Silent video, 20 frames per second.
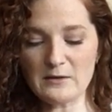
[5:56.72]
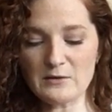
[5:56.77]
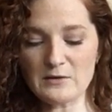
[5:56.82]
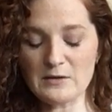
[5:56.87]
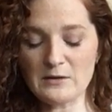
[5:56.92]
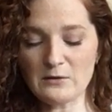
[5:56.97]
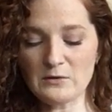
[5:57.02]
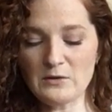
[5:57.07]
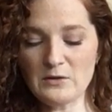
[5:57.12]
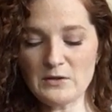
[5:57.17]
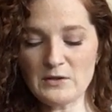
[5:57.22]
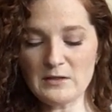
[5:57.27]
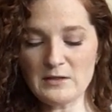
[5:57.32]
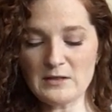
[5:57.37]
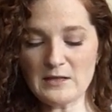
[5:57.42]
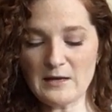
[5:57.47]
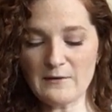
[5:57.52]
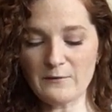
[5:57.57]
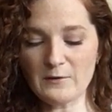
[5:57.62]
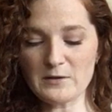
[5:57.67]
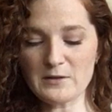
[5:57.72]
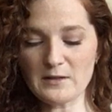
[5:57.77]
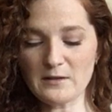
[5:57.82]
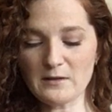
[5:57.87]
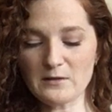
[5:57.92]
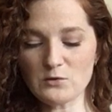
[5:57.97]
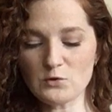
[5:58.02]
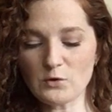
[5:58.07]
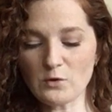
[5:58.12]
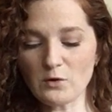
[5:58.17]
their useless efforts at
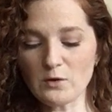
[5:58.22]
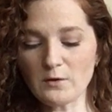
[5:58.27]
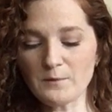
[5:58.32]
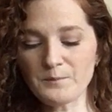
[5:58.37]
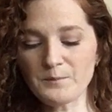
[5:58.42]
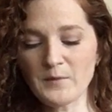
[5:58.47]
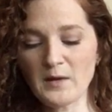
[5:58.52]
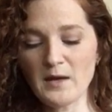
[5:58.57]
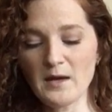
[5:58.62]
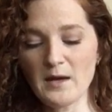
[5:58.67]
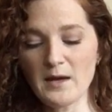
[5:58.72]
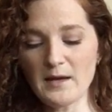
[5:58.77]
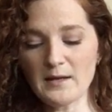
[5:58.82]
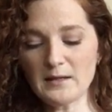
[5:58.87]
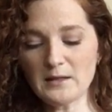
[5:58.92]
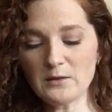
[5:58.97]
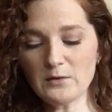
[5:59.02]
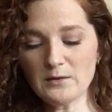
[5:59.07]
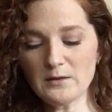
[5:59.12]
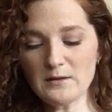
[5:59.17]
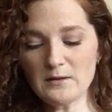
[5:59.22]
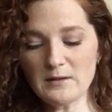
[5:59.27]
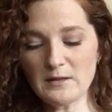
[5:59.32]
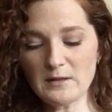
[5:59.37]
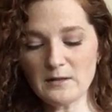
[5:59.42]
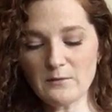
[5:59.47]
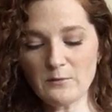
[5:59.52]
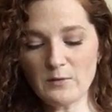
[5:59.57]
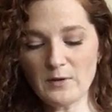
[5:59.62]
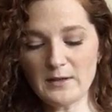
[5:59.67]
control, and he couldn't
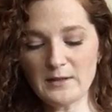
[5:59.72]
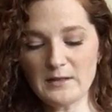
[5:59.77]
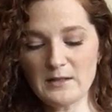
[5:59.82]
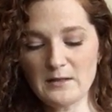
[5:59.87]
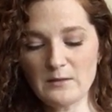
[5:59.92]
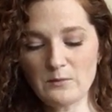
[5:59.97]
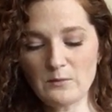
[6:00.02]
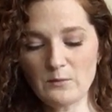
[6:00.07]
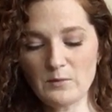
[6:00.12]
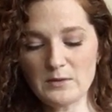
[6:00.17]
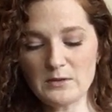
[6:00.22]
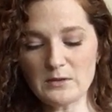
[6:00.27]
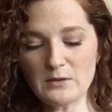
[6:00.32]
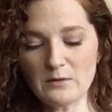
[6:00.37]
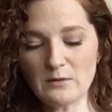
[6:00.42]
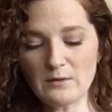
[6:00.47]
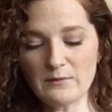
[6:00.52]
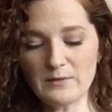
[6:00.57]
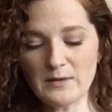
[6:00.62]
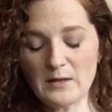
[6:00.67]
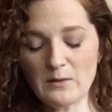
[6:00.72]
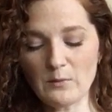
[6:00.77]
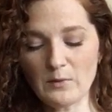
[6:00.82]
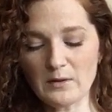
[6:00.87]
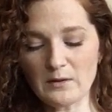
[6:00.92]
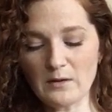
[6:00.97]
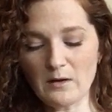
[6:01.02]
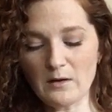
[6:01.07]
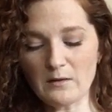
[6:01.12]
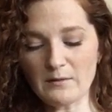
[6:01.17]
think of what he would do if they
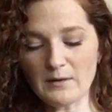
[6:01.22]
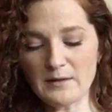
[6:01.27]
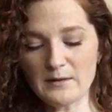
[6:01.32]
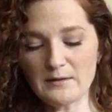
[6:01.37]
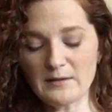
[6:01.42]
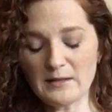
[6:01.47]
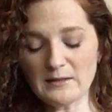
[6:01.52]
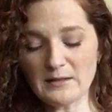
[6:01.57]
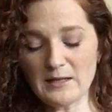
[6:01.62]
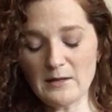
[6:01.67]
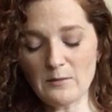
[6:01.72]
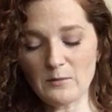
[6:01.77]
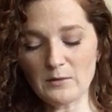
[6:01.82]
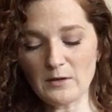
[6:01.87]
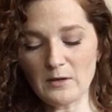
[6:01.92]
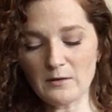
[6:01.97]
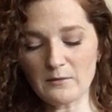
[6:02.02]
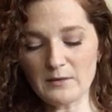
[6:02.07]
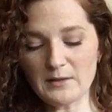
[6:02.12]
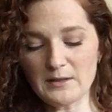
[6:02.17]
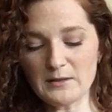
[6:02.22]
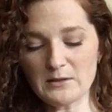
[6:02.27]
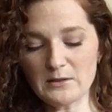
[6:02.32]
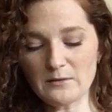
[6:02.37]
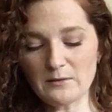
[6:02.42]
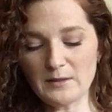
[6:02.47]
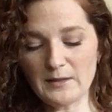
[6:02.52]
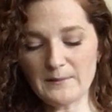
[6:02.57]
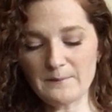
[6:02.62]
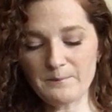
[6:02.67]
weren't already
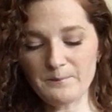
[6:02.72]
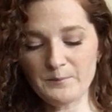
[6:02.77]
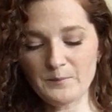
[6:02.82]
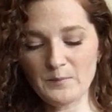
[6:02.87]
doing.